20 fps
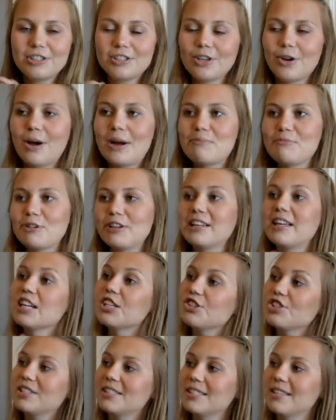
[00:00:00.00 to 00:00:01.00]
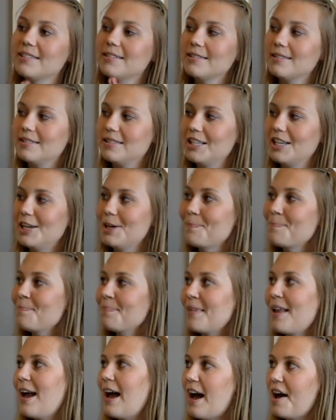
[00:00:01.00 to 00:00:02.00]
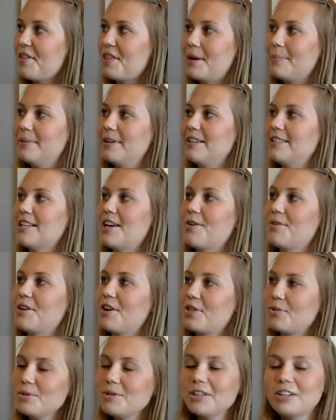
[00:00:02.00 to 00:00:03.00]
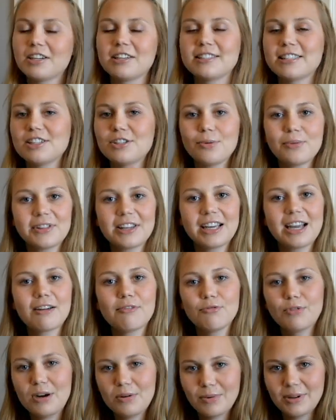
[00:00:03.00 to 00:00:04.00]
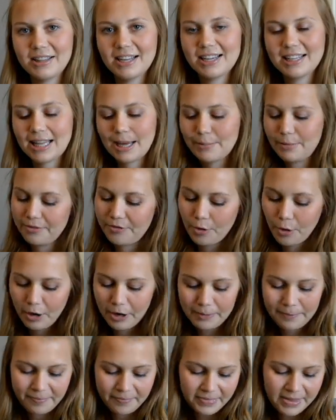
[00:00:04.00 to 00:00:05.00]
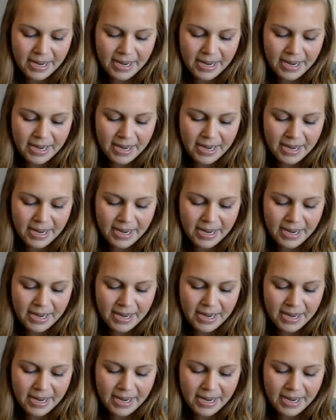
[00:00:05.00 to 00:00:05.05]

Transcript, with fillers: so I'm really interested to see how that plays out in a thriller because I don't think I've read one like that before.